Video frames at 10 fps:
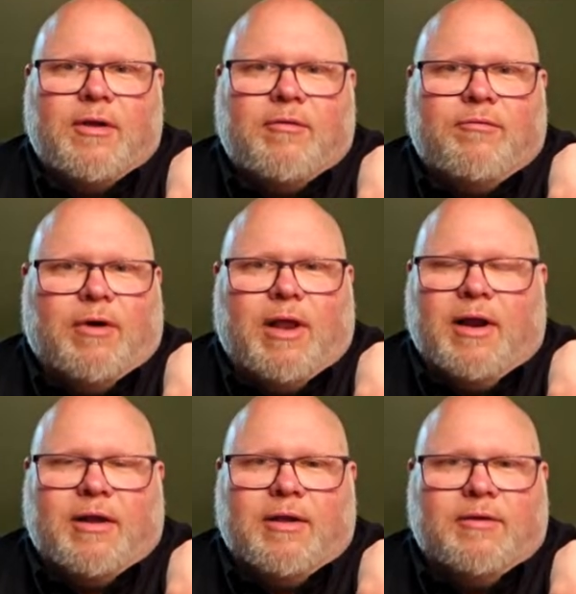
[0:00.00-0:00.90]
for
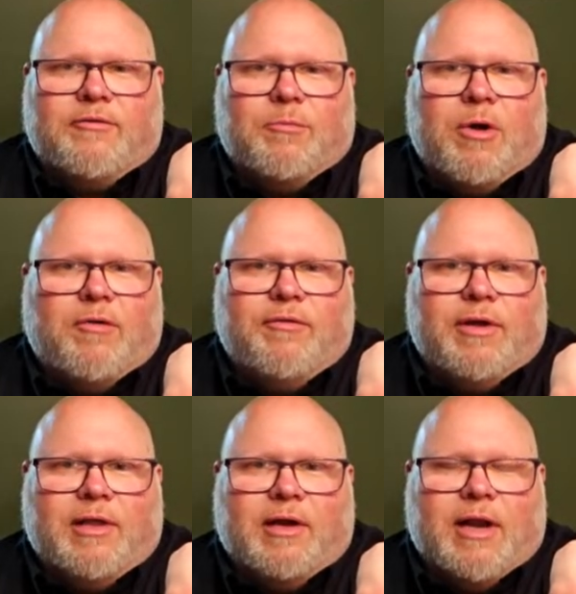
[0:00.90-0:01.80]
like a small
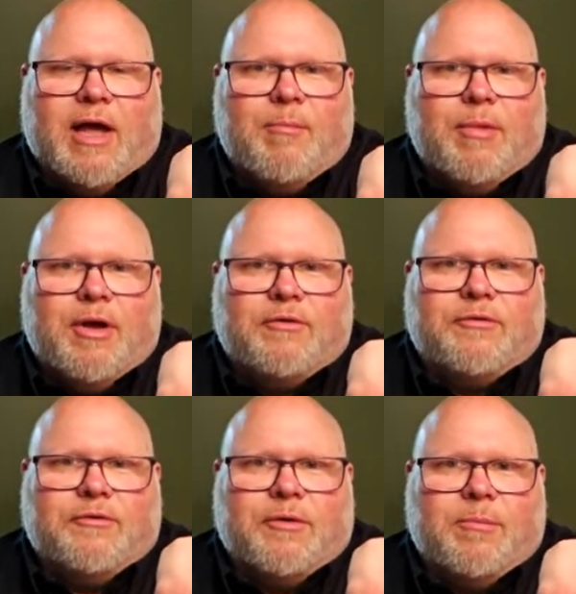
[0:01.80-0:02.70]
fee, like $9
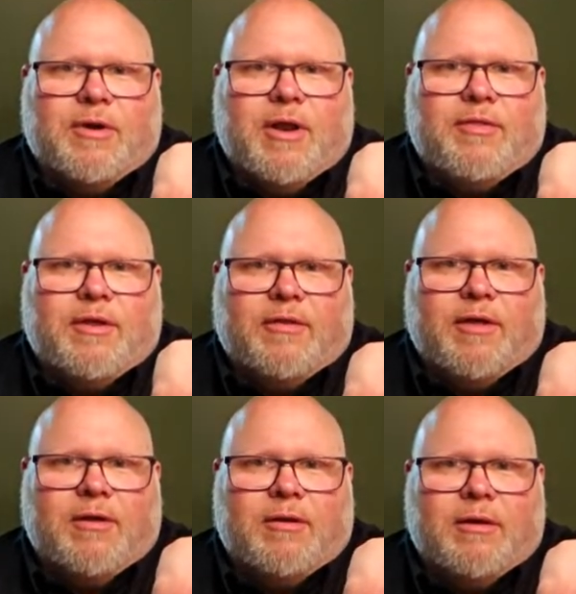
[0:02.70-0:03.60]
or something. I think
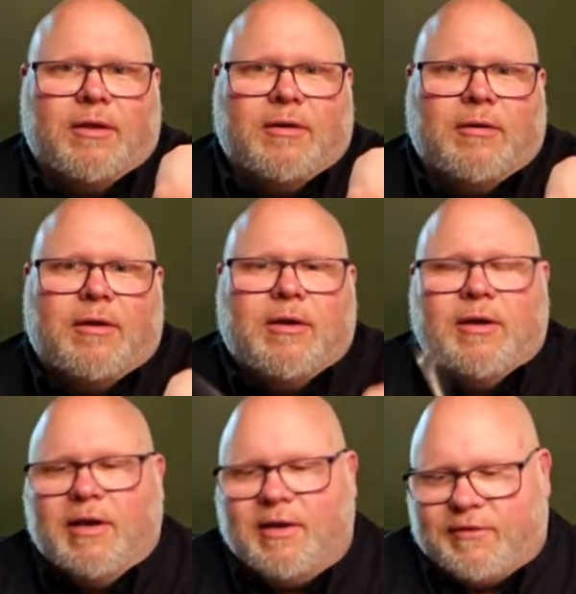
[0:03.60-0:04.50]
and
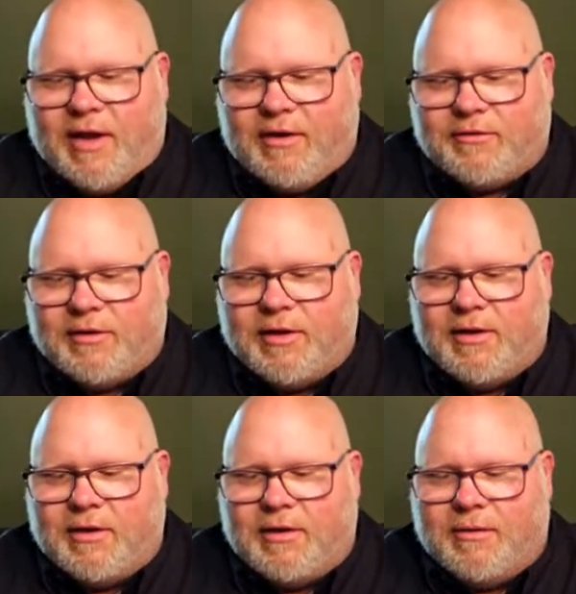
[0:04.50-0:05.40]
it's actually,
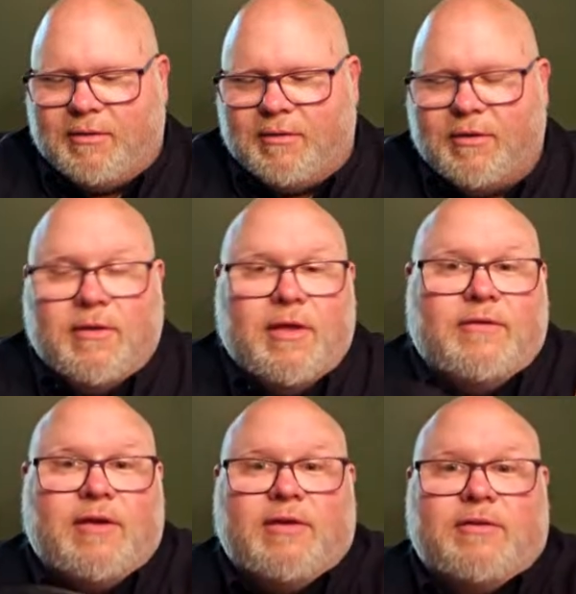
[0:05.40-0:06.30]

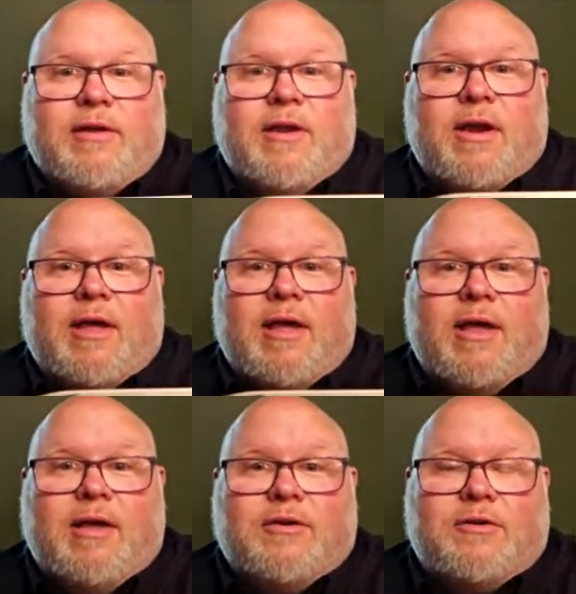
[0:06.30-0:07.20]
that's actually not an
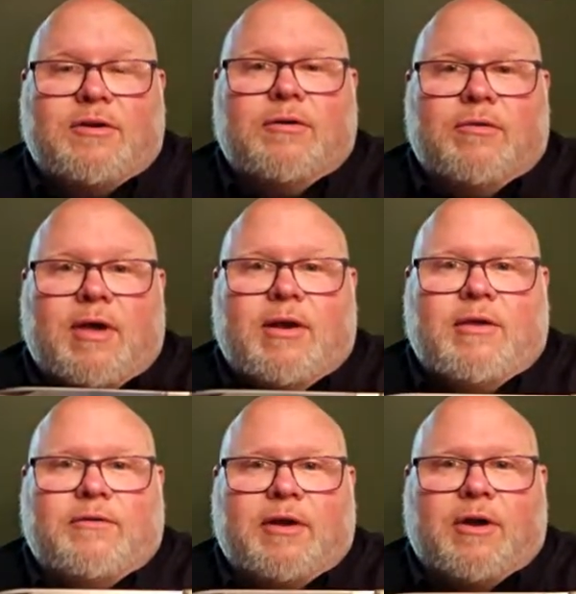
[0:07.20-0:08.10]
etch too. That
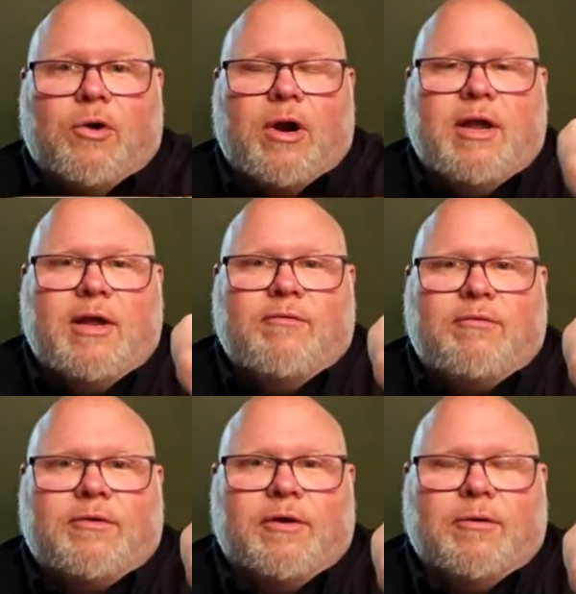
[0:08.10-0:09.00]
is
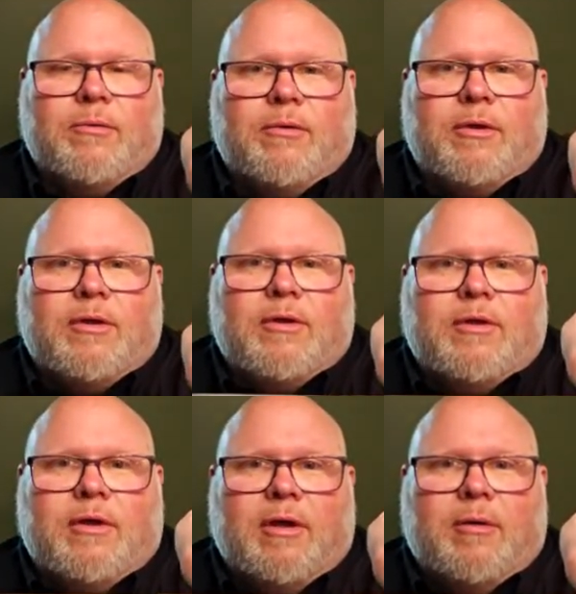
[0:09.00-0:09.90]
engraved. So,
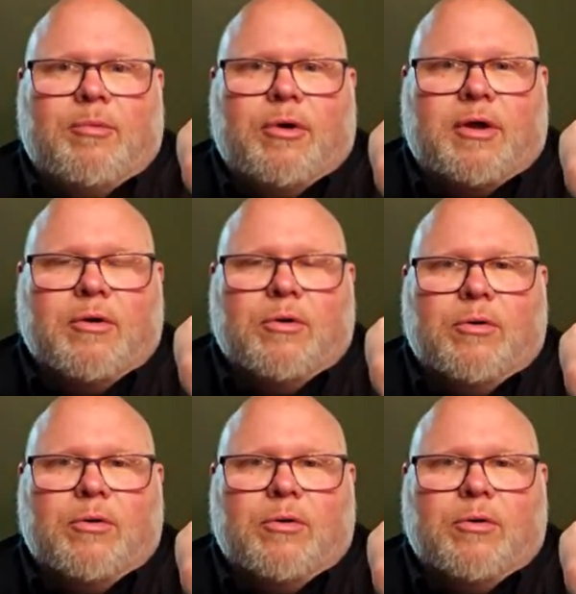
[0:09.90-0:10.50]
pretty cool.